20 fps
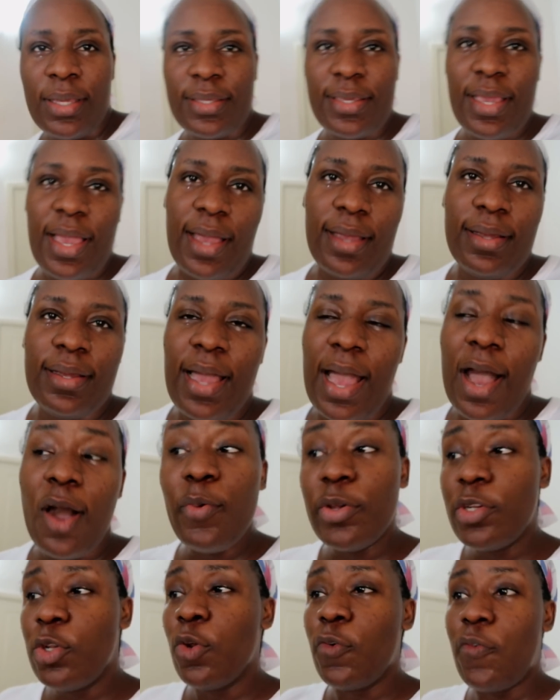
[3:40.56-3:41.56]
yeah, I
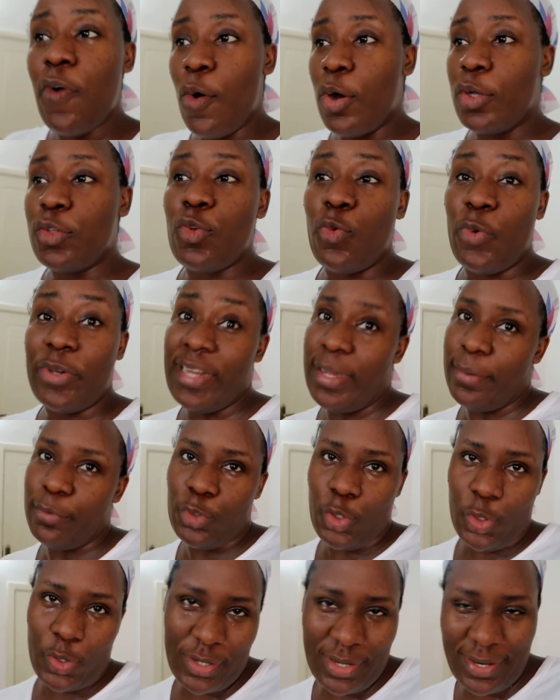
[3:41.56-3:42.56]
always look forward to when
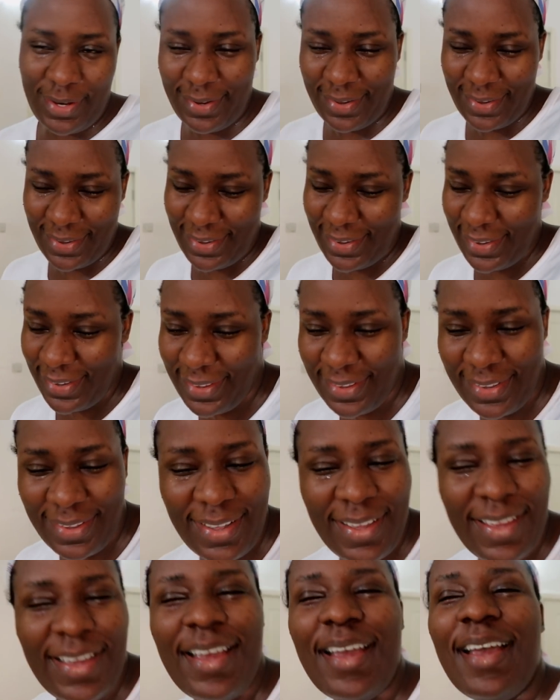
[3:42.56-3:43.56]
I'm done.